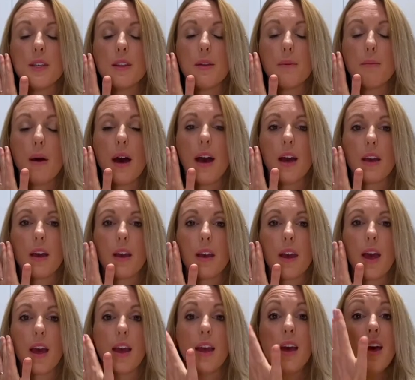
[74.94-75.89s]
to the back,
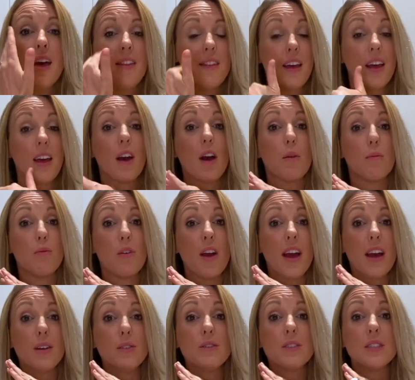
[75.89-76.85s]
okay? Then come
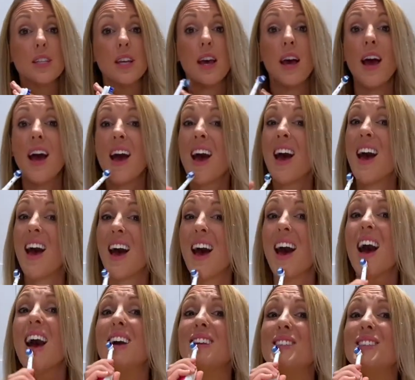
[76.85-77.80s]
round
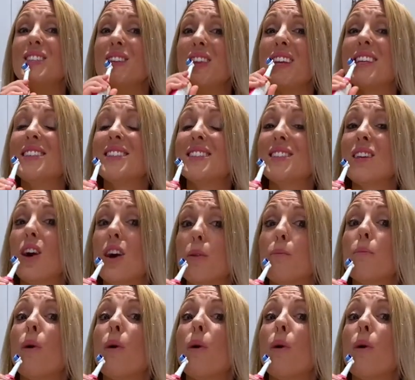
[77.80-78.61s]
and do the inside